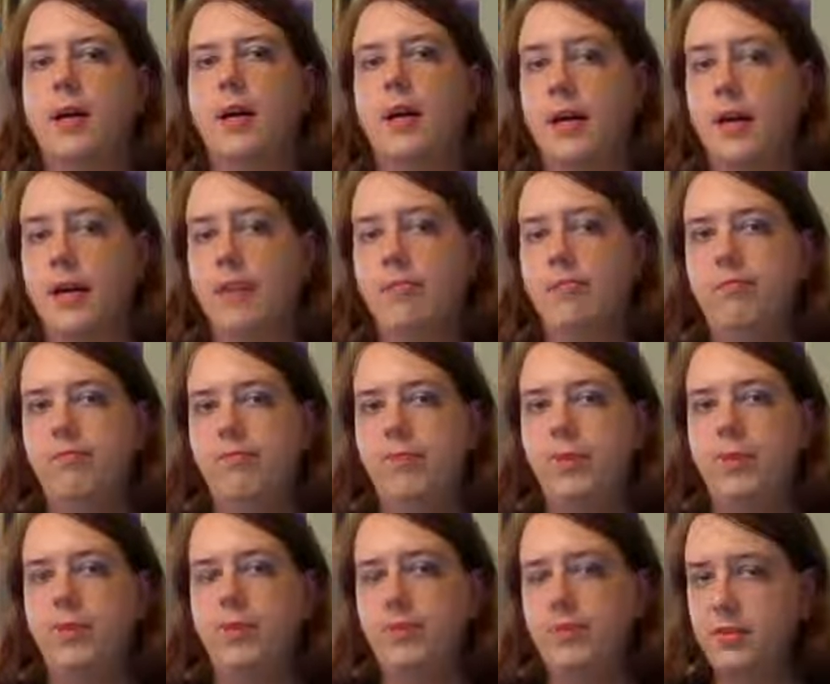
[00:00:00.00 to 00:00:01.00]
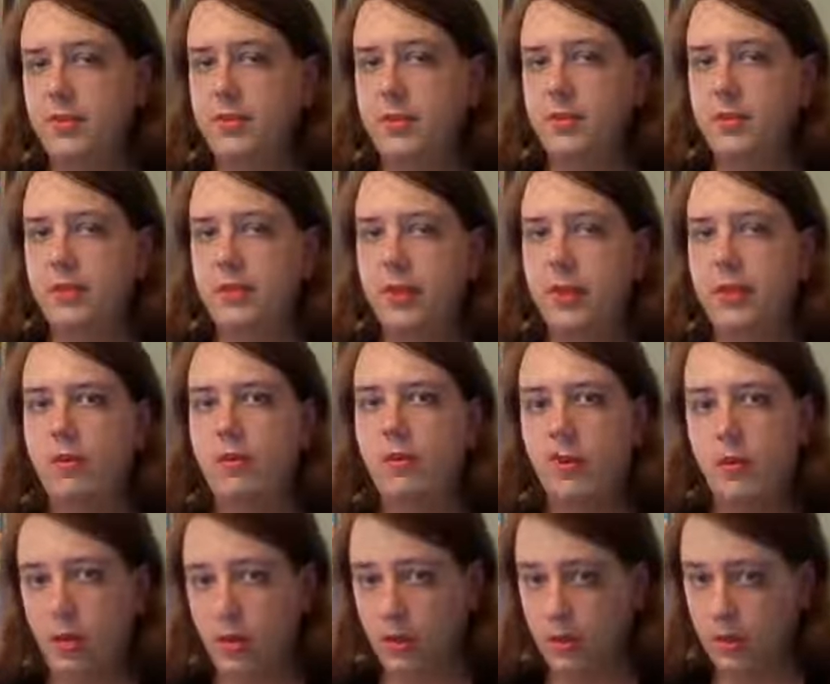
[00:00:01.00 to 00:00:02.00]
and you also choose how
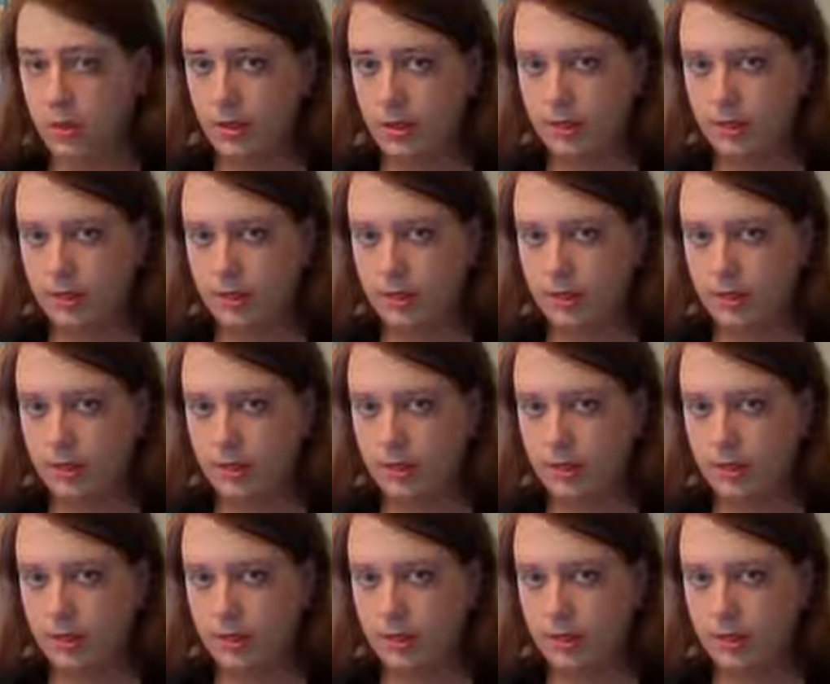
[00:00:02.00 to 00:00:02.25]
long.